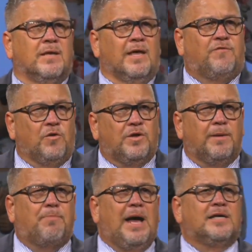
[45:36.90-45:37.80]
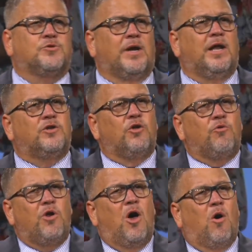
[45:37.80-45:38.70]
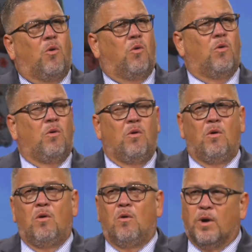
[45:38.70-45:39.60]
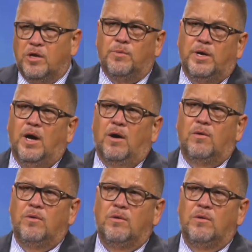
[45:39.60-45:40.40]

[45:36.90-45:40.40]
If you did pass right now, do you know where you would go?